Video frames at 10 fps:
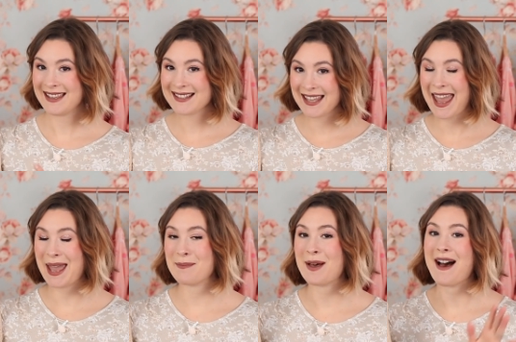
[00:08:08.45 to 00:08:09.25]
This
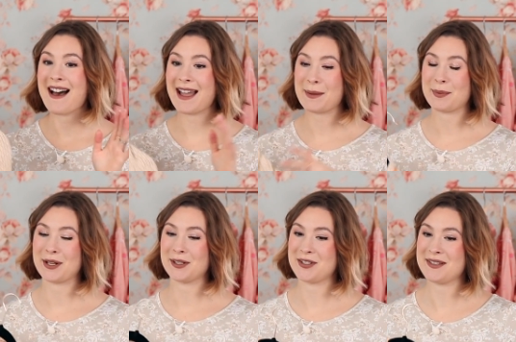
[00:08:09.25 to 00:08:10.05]
cape I
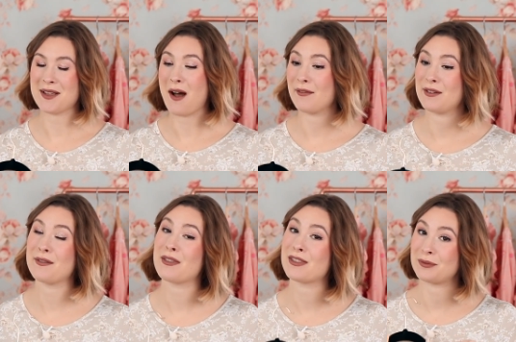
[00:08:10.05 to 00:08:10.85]
purchased off
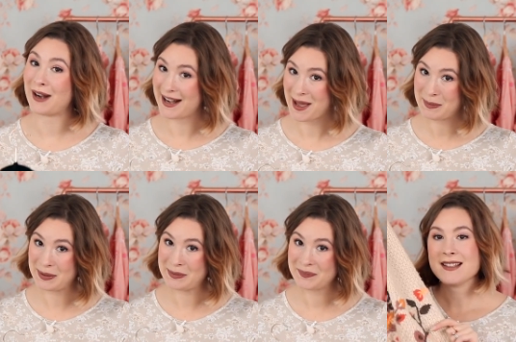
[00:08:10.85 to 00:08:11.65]
of ThredUp.
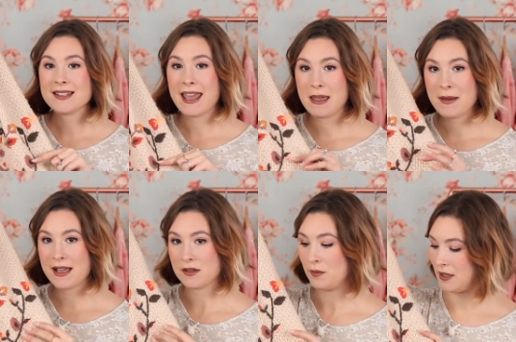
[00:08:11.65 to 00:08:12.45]
This cape
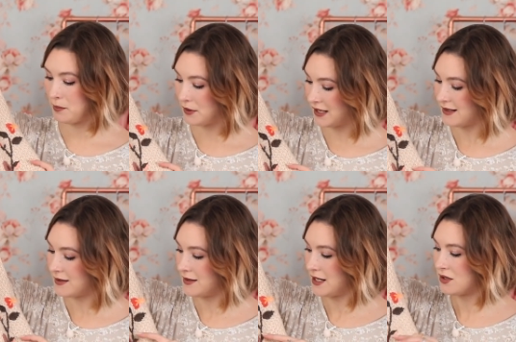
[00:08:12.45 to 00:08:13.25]
has a really pretty
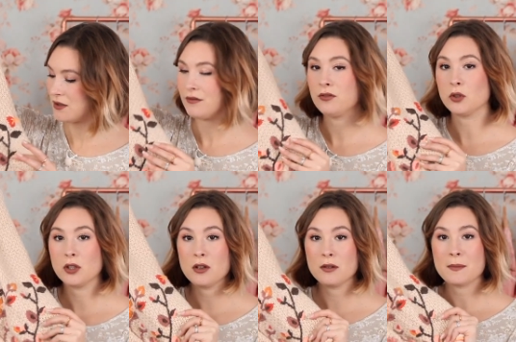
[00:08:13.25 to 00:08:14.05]
stitched
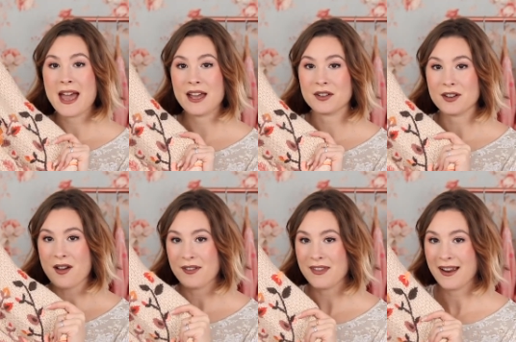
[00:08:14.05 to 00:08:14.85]
floral pattern on